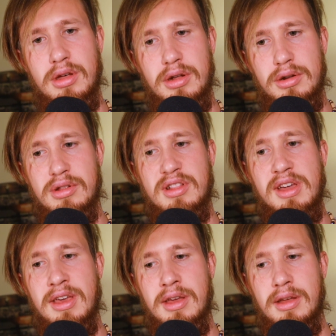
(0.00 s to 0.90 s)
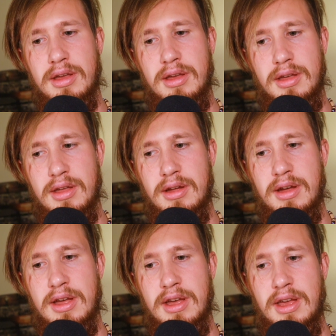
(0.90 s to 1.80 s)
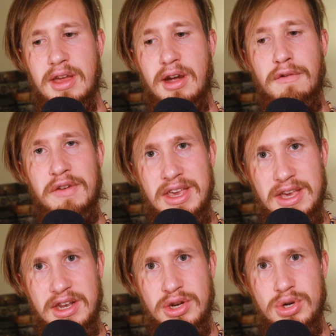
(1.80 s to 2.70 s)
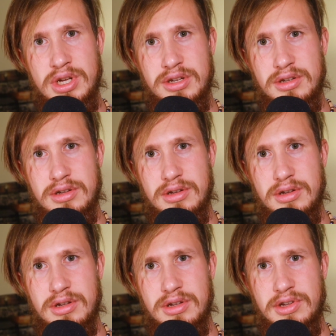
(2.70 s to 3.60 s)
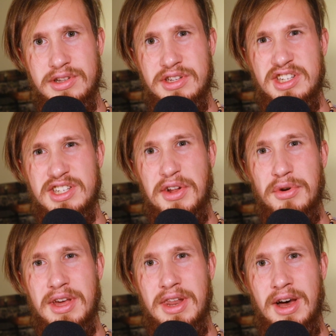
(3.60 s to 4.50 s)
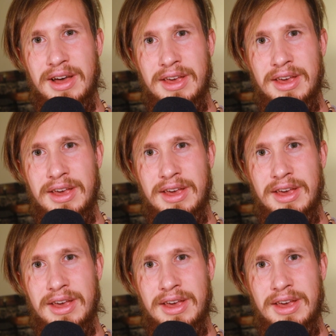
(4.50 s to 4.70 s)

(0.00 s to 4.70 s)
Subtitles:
to say, if he can do it, so can I.